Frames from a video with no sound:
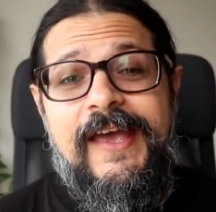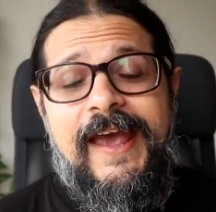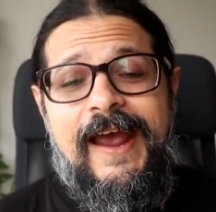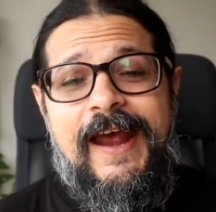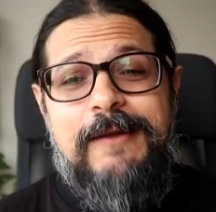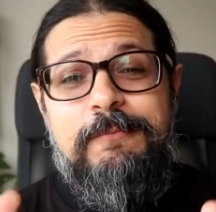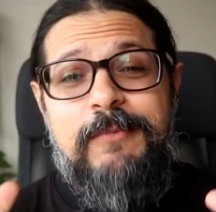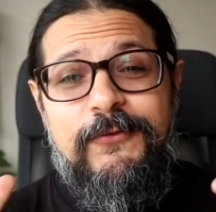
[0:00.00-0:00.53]

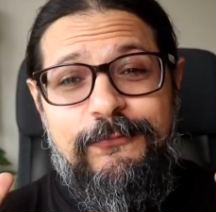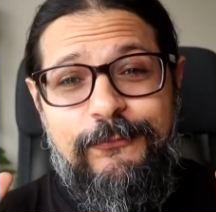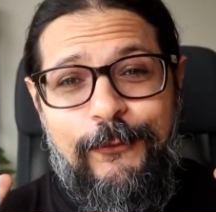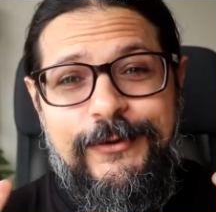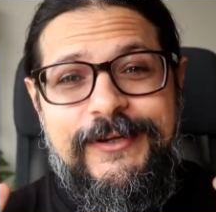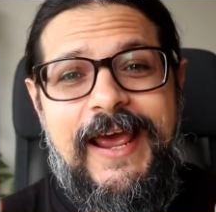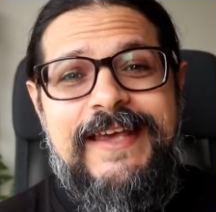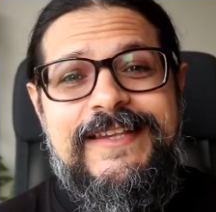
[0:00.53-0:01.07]
And
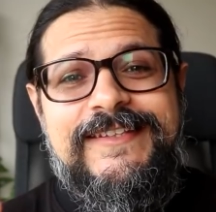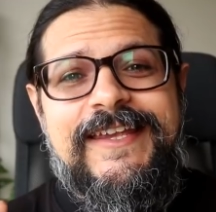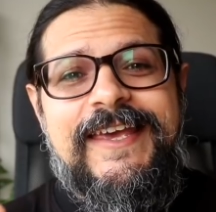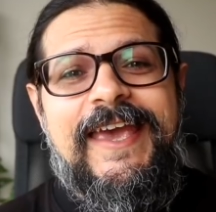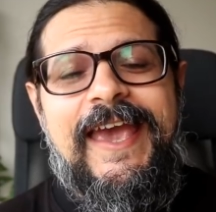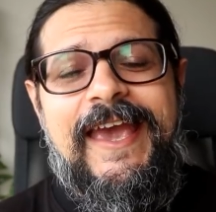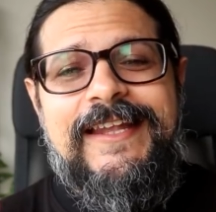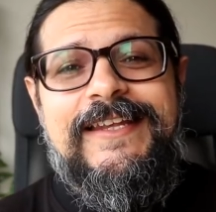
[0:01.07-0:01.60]
before I
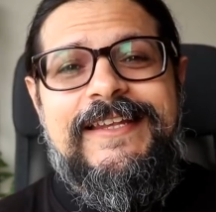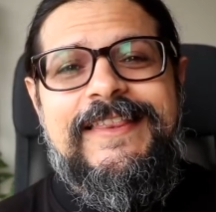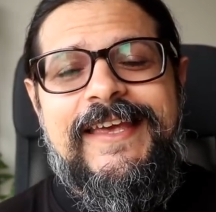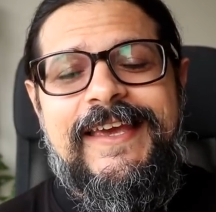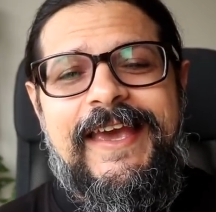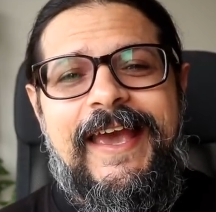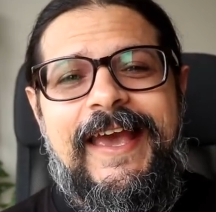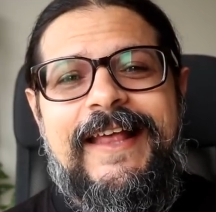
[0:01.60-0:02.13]
say
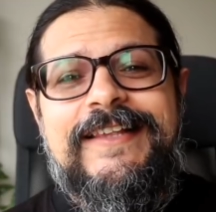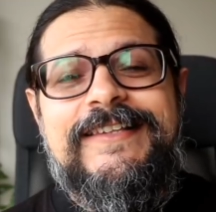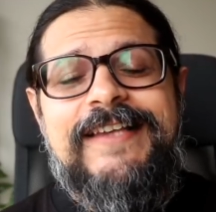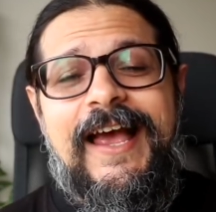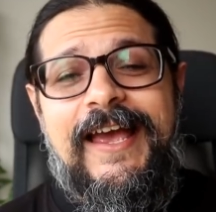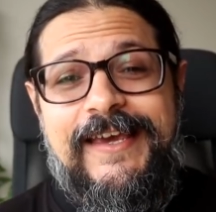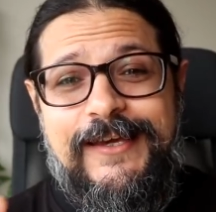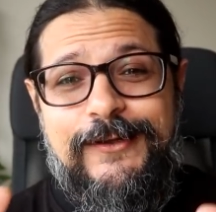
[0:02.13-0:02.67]
anything else,
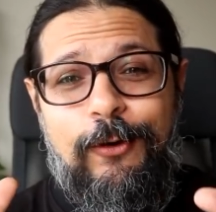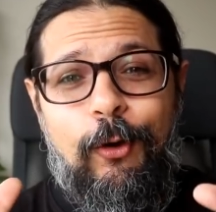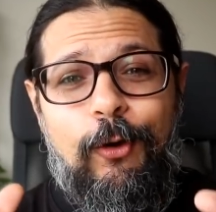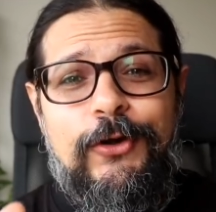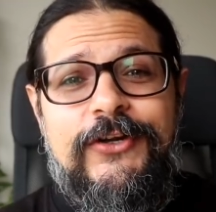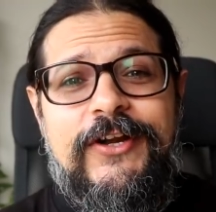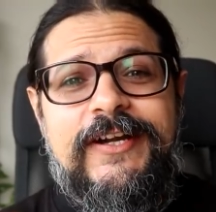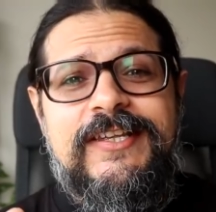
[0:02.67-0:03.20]
I can
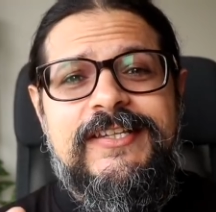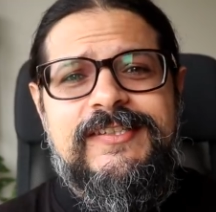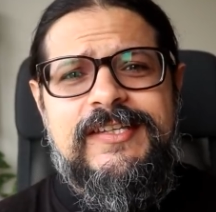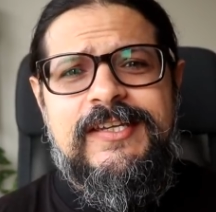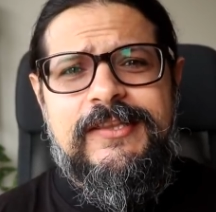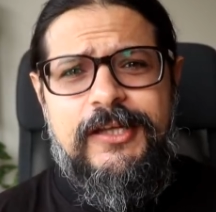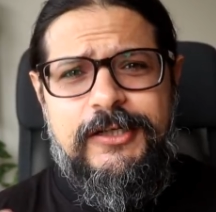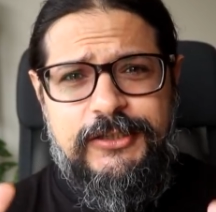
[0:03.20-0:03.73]
already
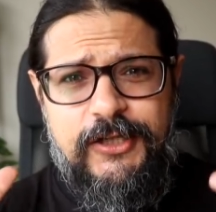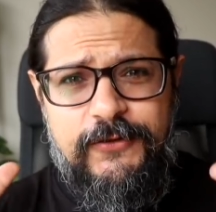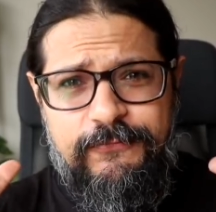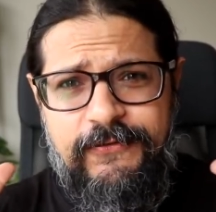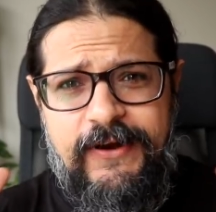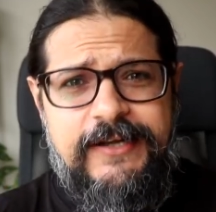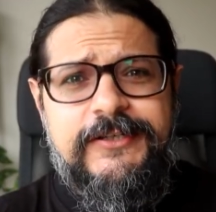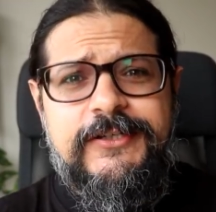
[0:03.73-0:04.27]
see the
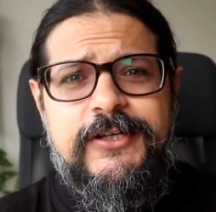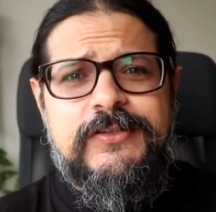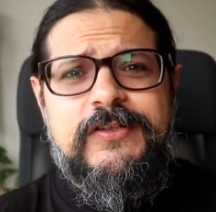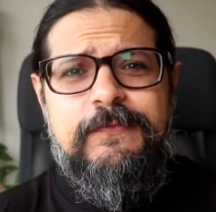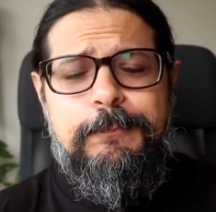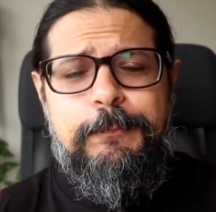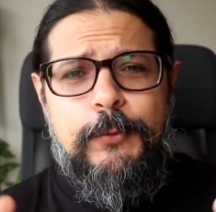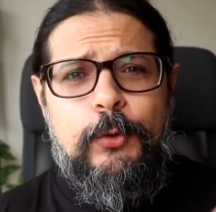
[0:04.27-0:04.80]
defenders
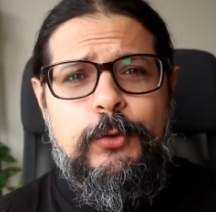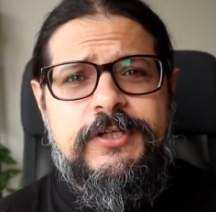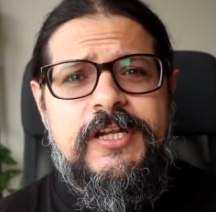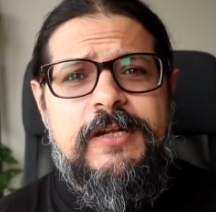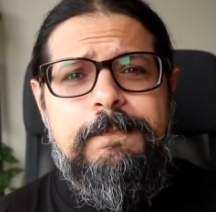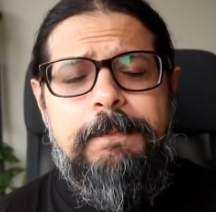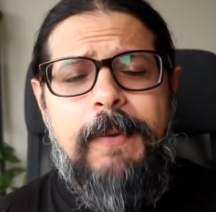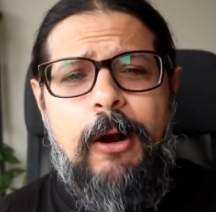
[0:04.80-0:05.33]
of
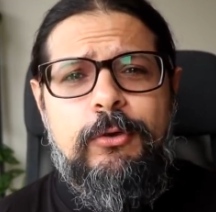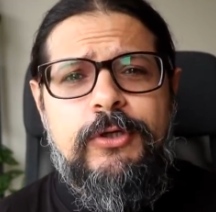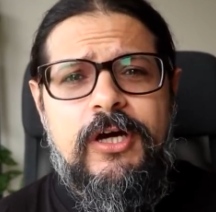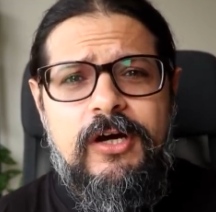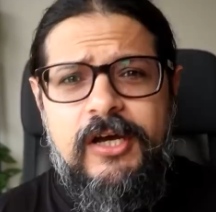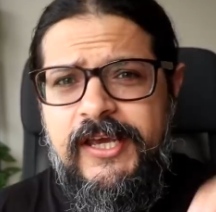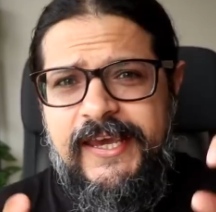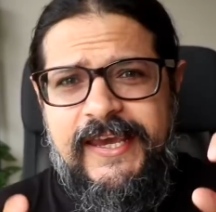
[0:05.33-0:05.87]
protein
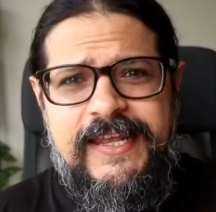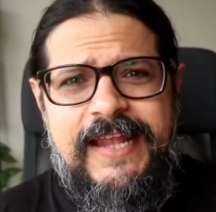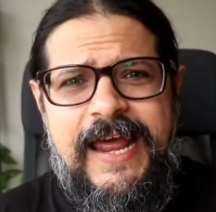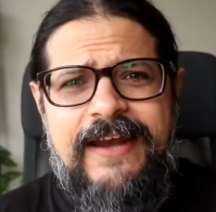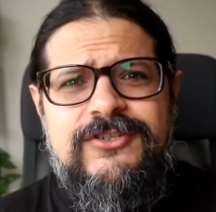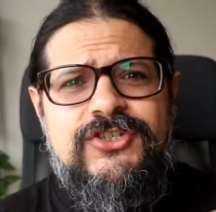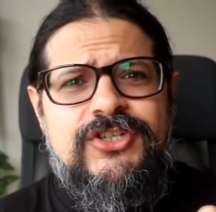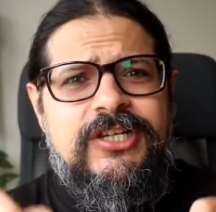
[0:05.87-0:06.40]
powder in
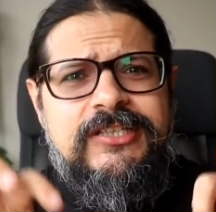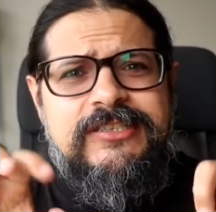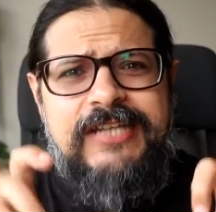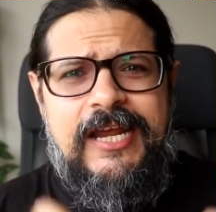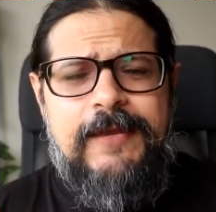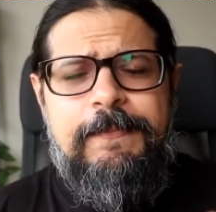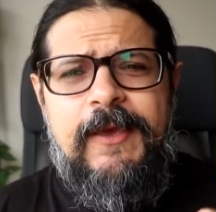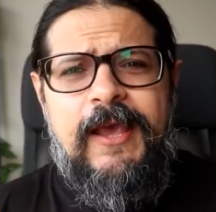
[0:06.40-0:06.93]
action,
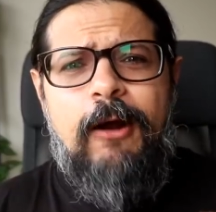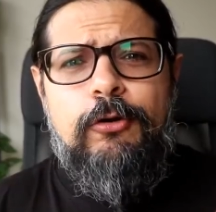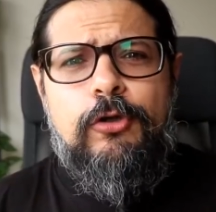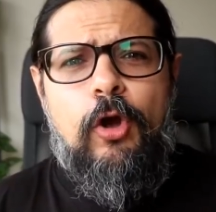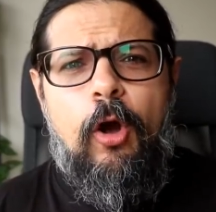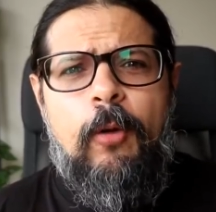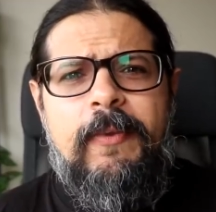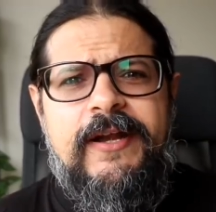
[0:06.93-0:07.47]
typing out
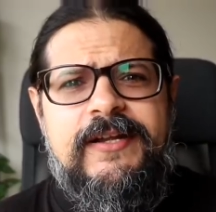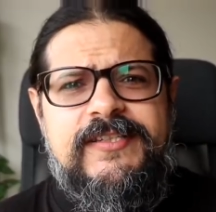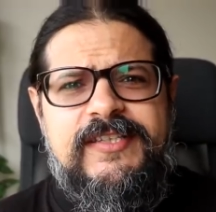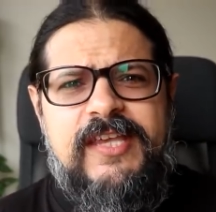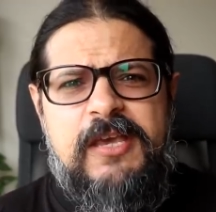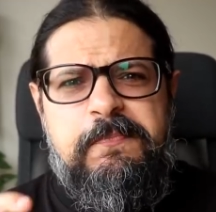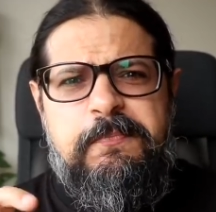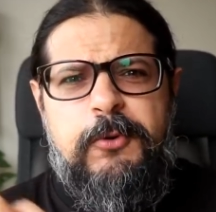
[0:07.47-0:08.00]
comments
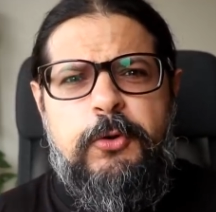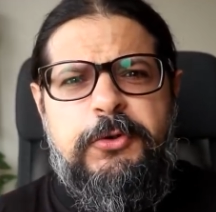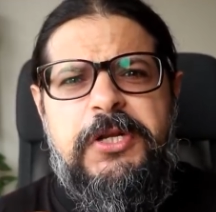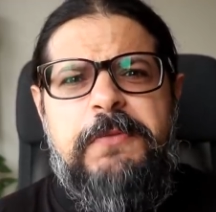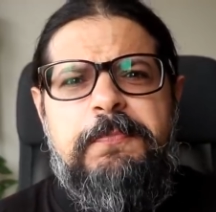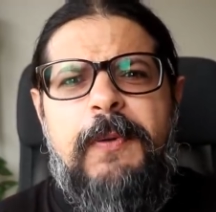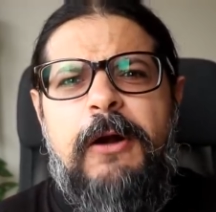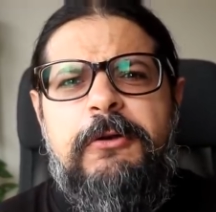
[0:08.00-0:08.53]
saying
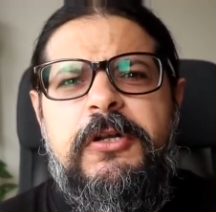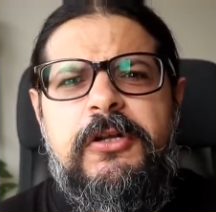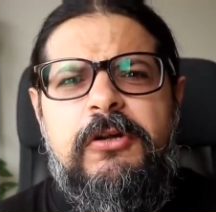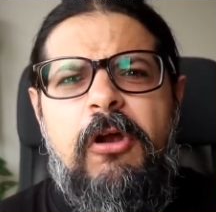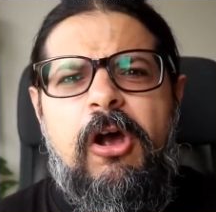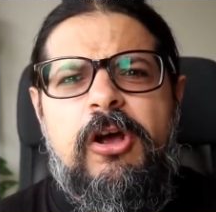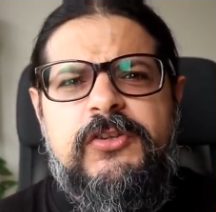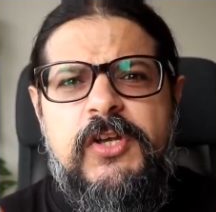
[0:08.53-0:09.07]
protein powder
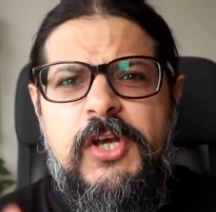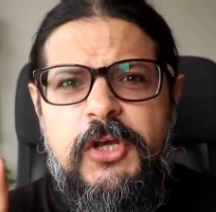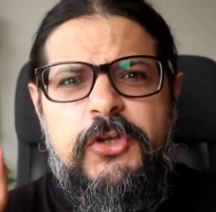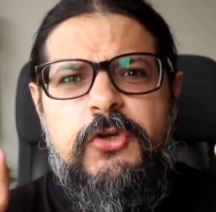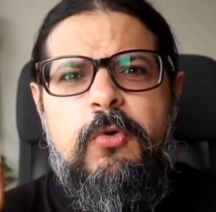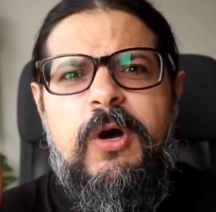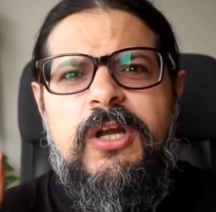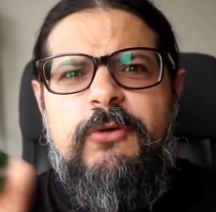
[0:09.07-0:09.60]
rocks.
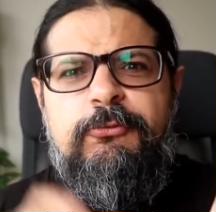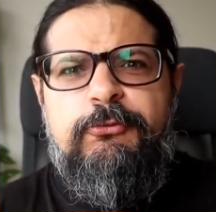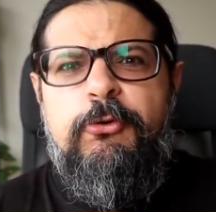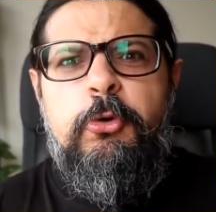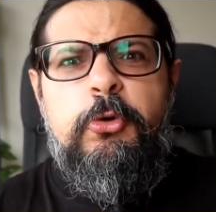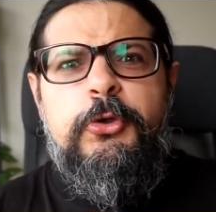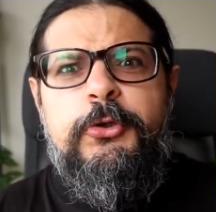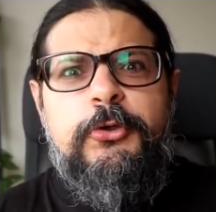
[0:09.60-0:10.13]
You are a
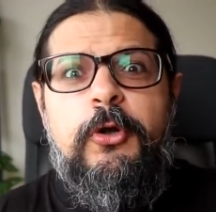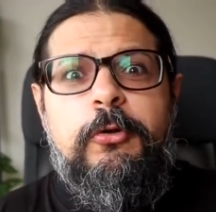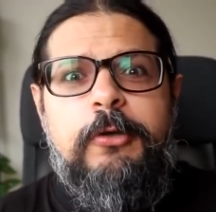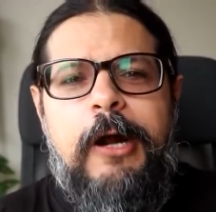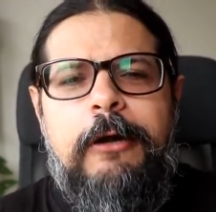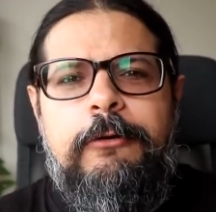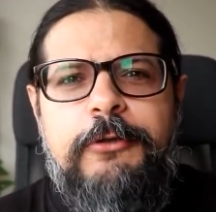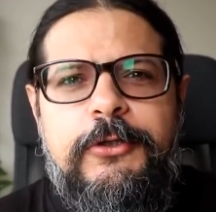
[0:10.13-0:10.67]
fool. You don't
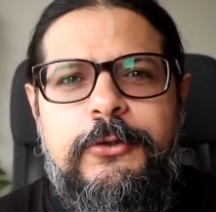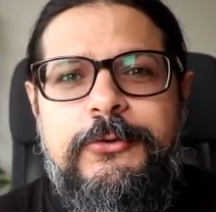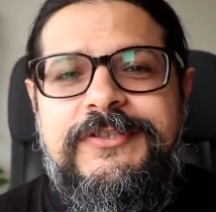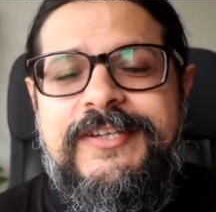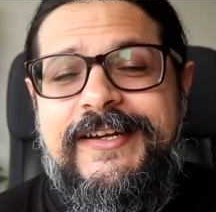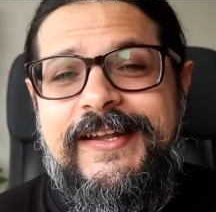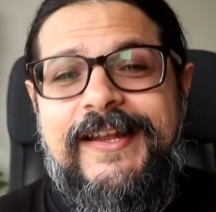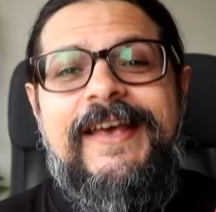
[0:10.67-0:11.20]
know how to use
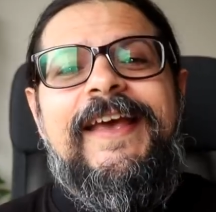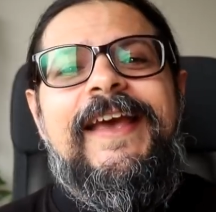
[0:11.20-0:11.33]
it.